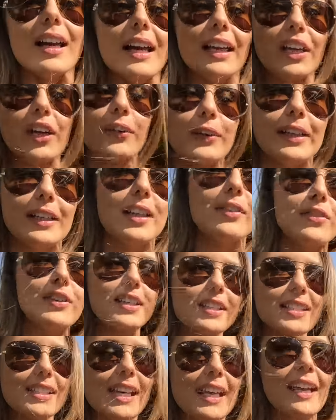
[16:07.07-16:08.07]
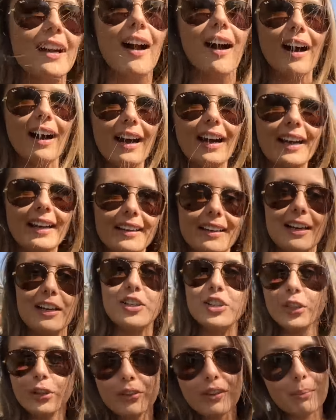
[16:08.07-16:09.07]
and Karina for saying hi and
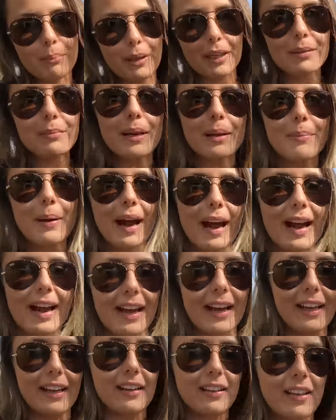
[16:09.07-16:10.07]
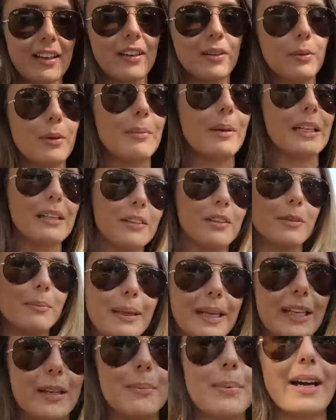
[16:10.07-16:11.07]
I showed them like my bag, well my little
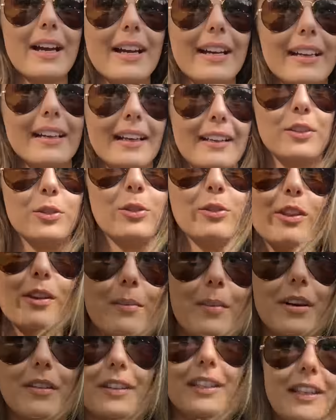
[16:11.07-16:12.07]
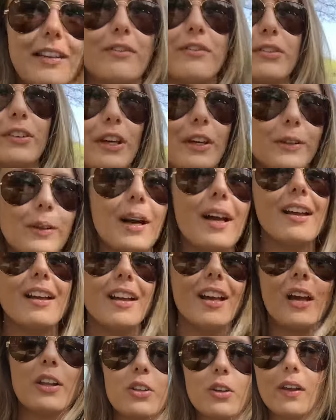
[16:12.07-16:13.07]
makeup bag and I told them all the info
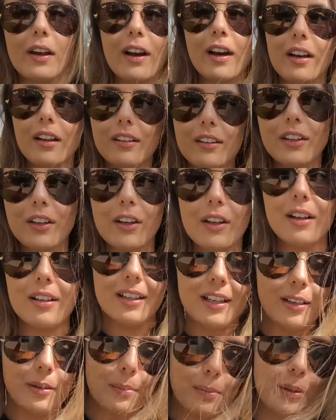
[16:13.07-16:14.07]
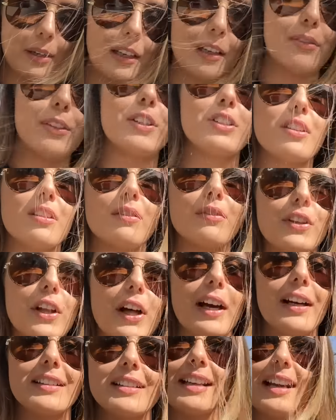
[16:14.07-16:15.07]
so I got a little preview to the
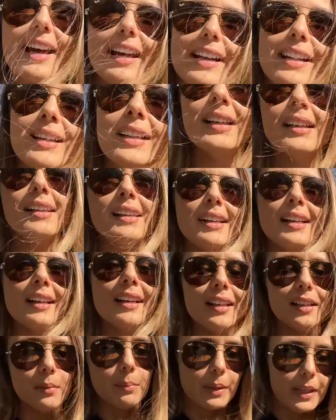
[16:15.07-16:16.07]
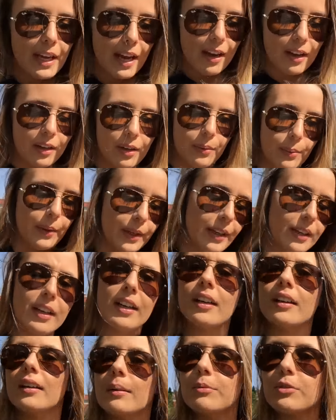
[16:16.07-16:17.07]
vlog today. But yeah, we're,
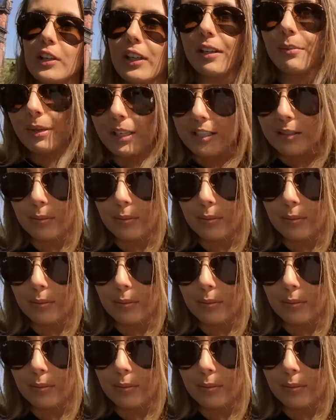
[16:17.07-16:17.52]
I'm drinking my